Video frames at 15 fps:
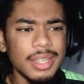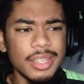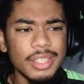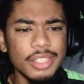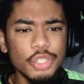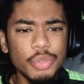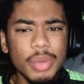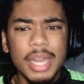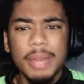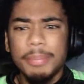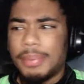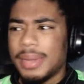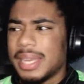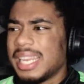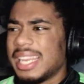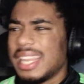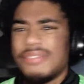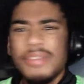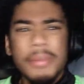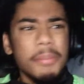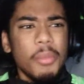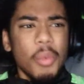You got to put in even
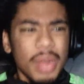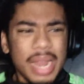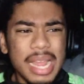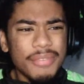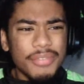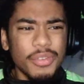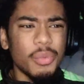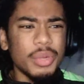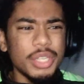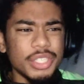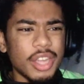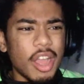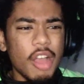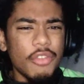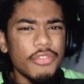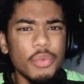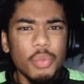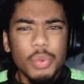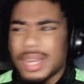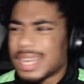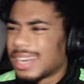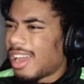more effort when you're off of
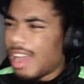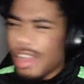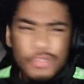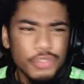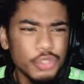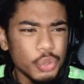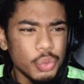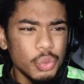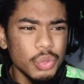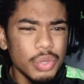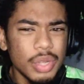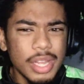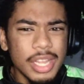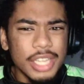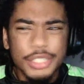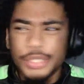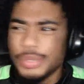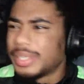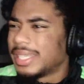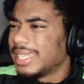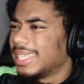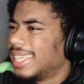work and off of school so you
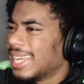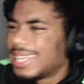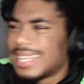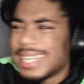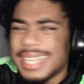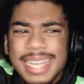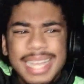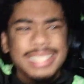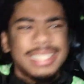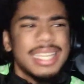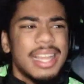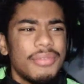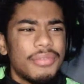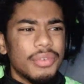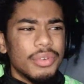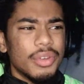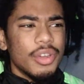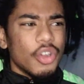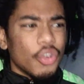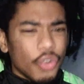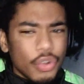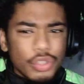can get to the next level.
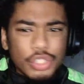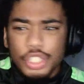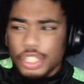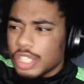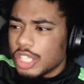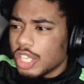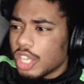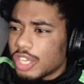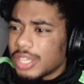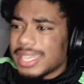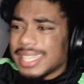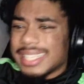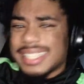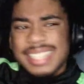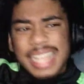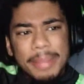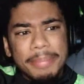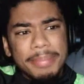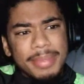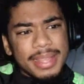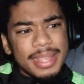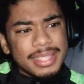Or else you've been learning the same
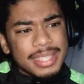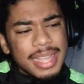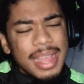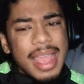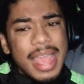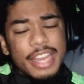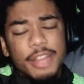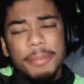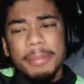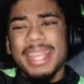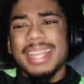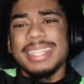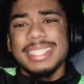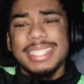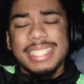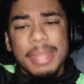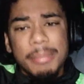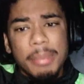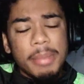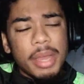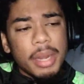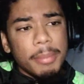things and you're making the same
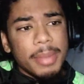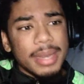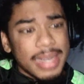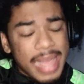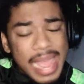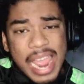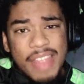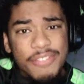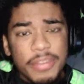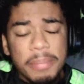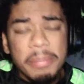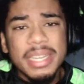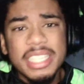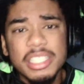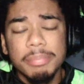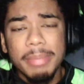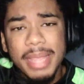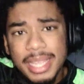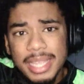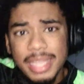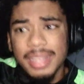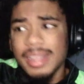amount of money that everybody's
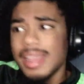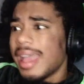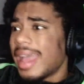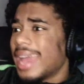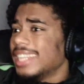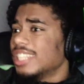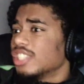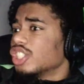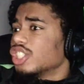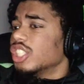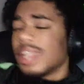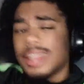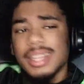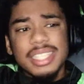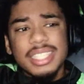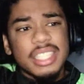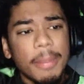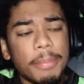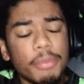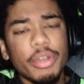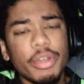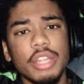making and there's nothing
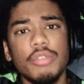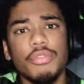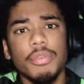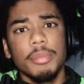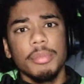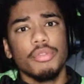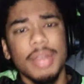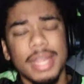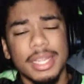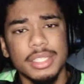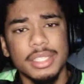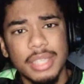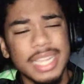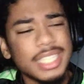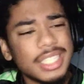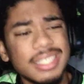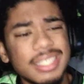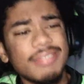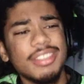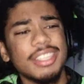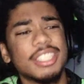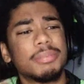separating you from the rest. I shouldn't have
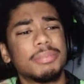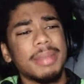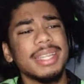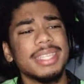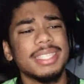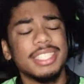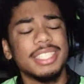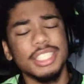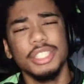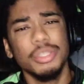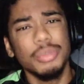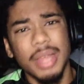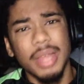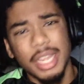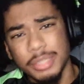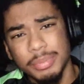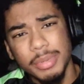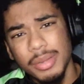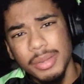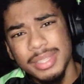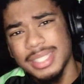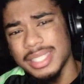to explain this shit to you guys, bro.
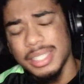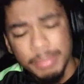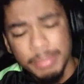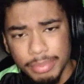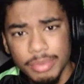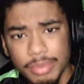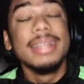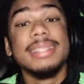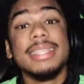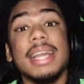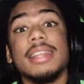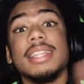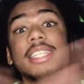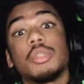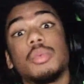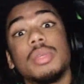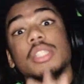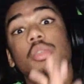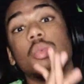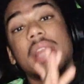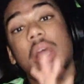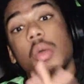It's simple. Now, this one is
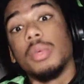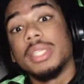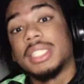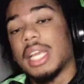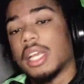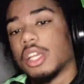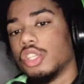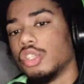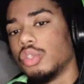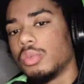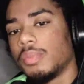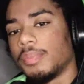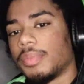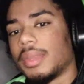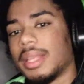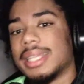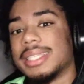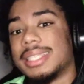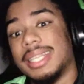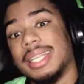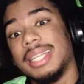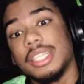one I wish I could do, is
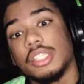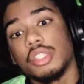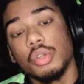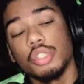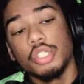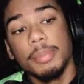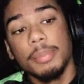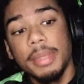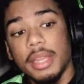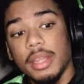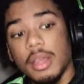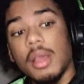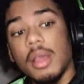delete social media.